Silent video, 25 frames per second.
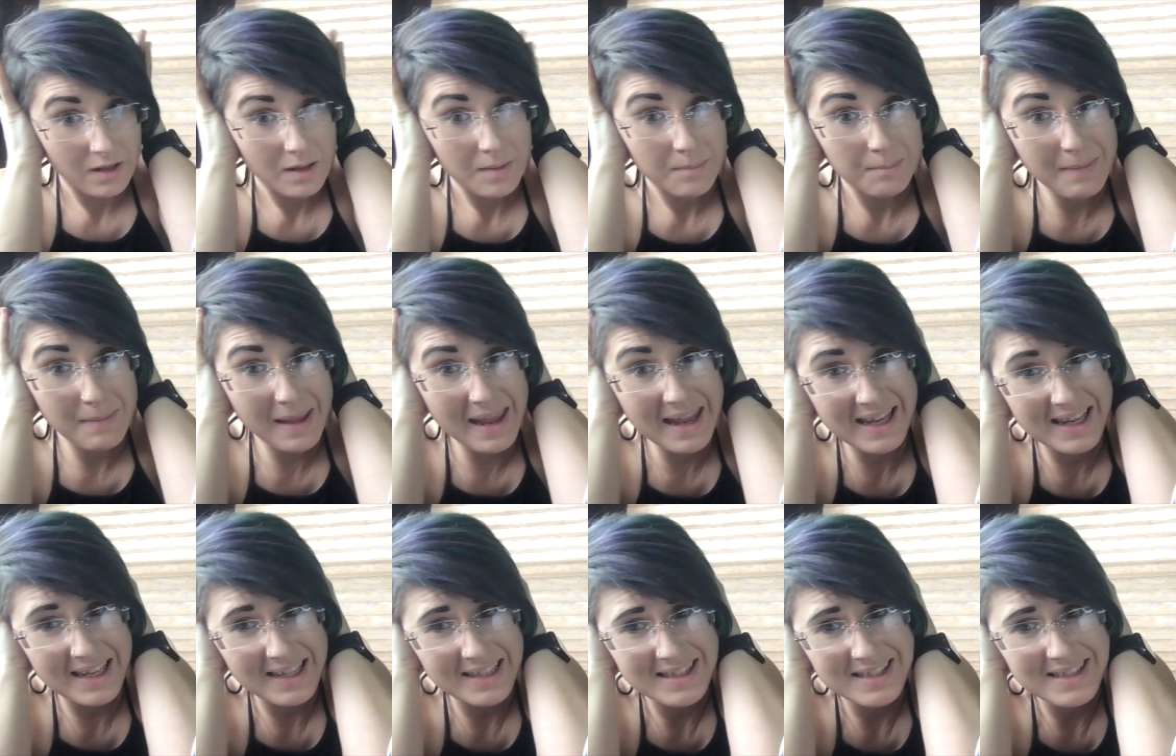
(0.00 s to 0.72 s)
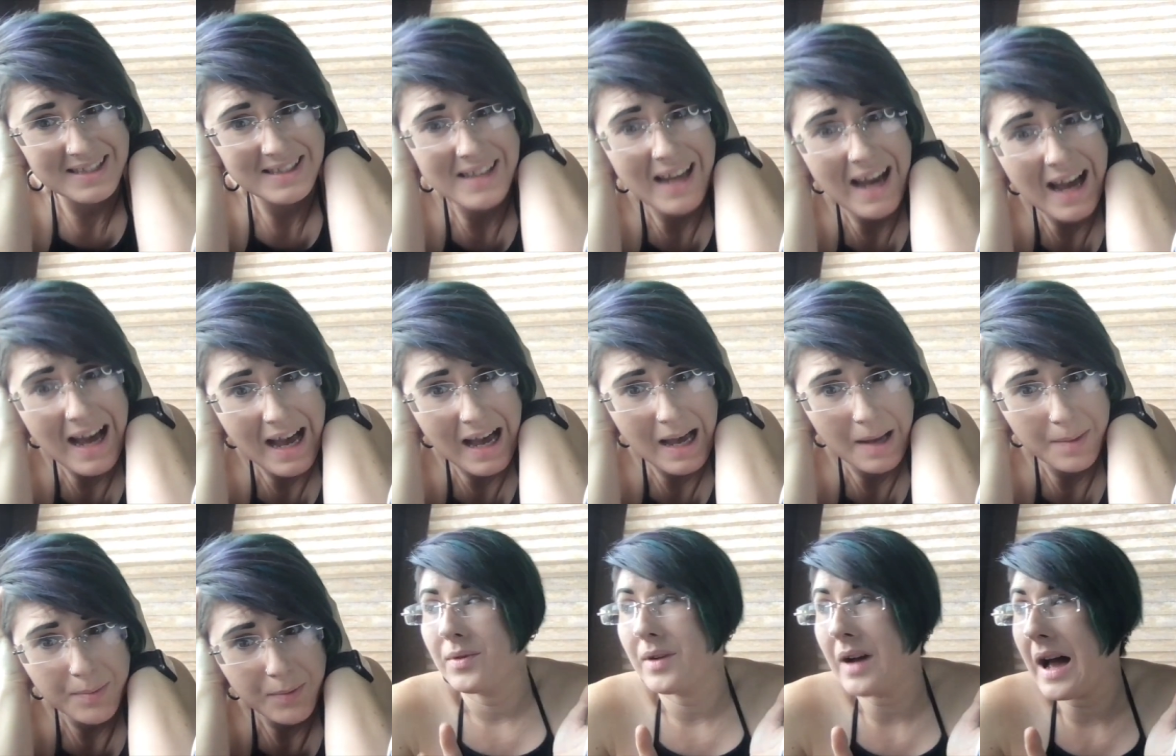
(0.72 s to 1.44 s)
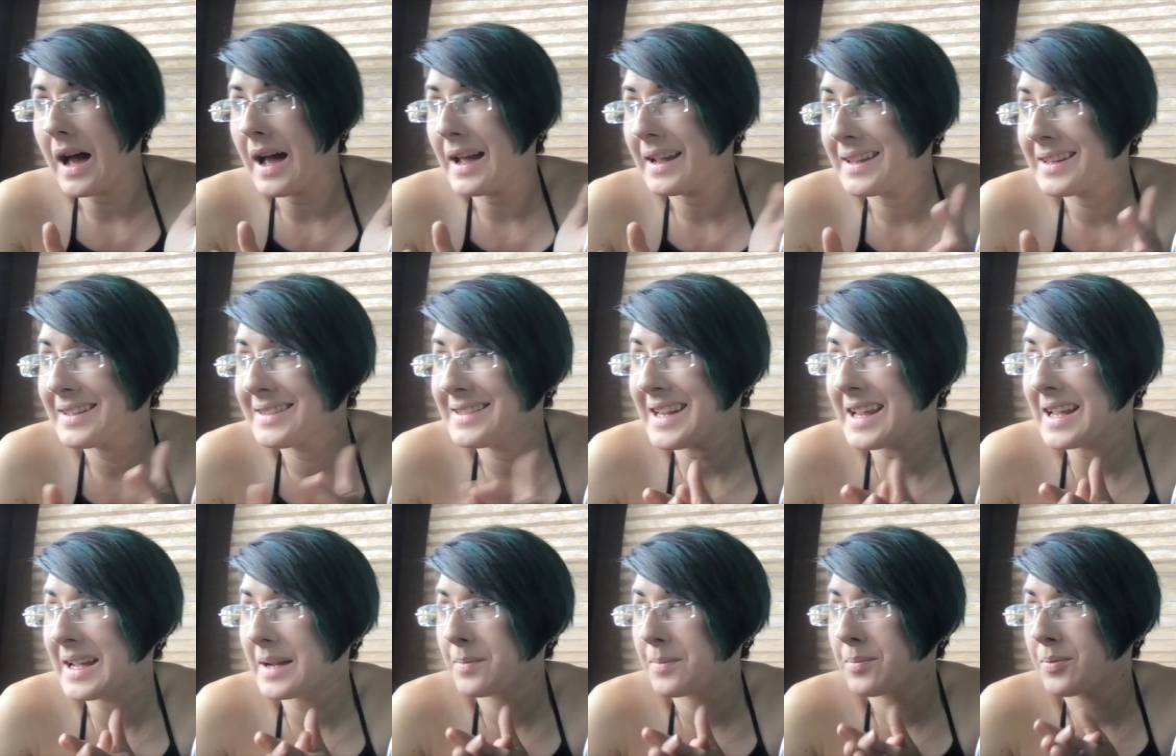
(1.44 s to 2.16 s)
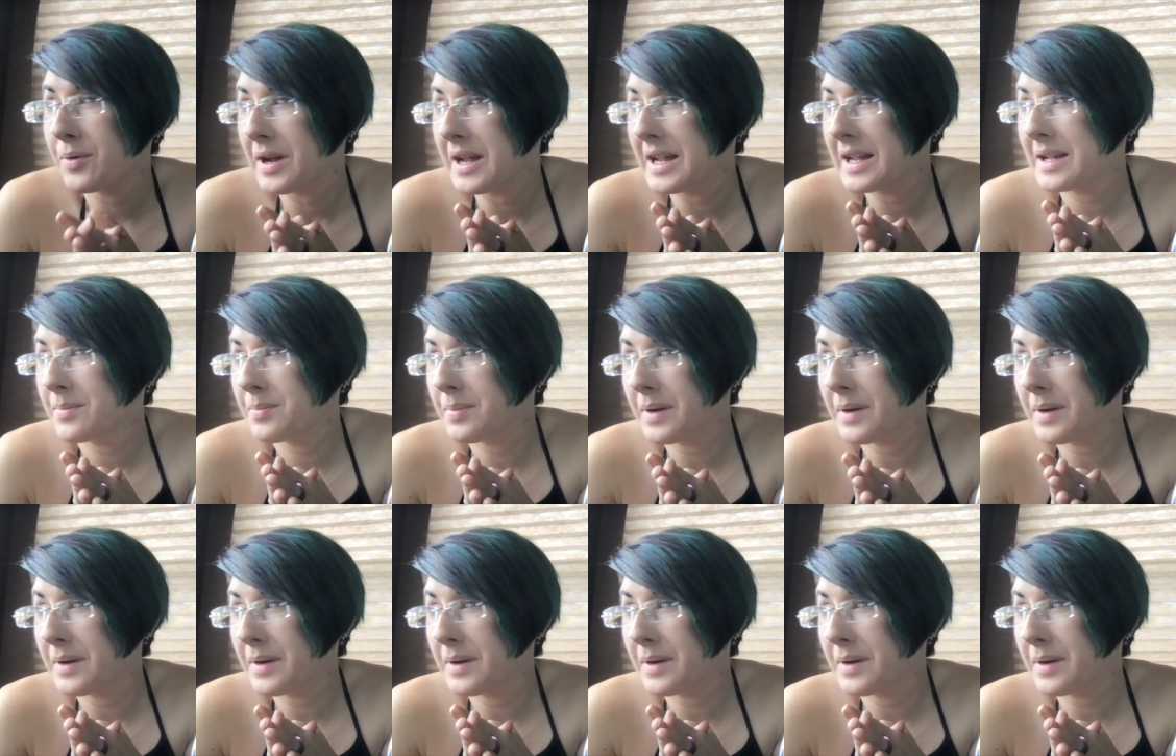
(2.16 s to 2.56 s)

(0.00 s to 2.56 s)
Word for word: Make it stop. I can take a break